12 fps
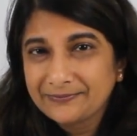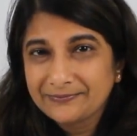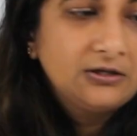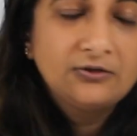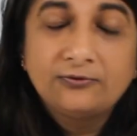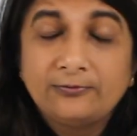
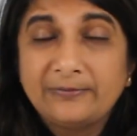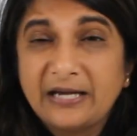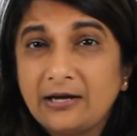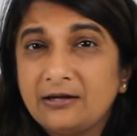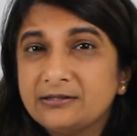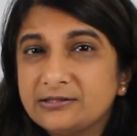You may
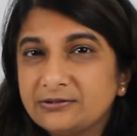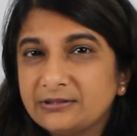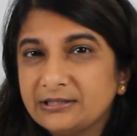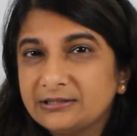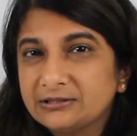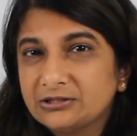also
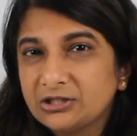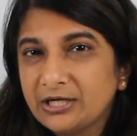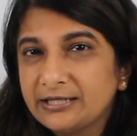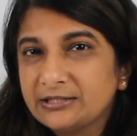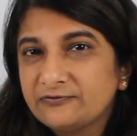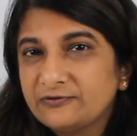need to try
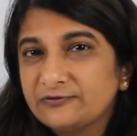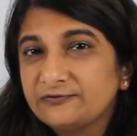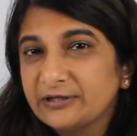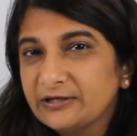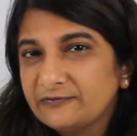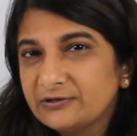different
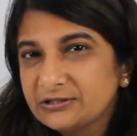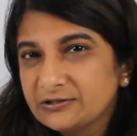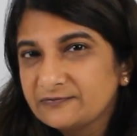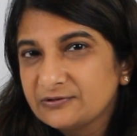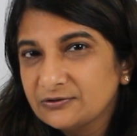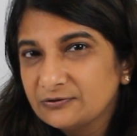flavors
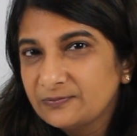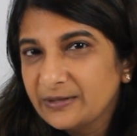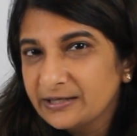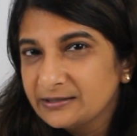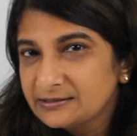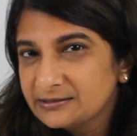of
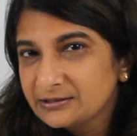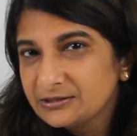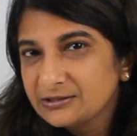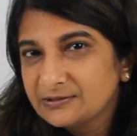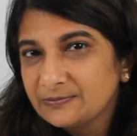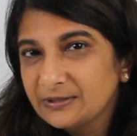toothpaste, such
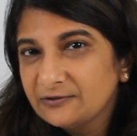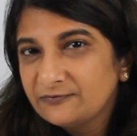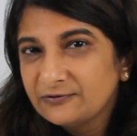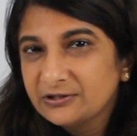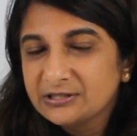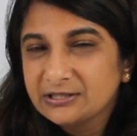as beef
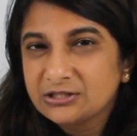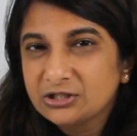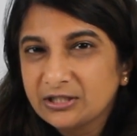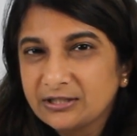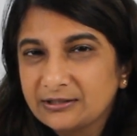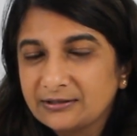versus
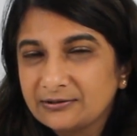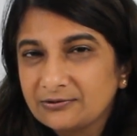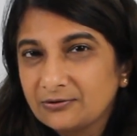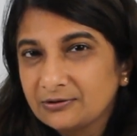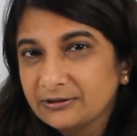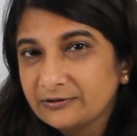chicken
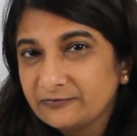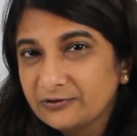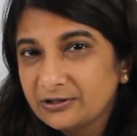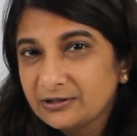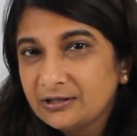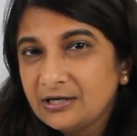or liver,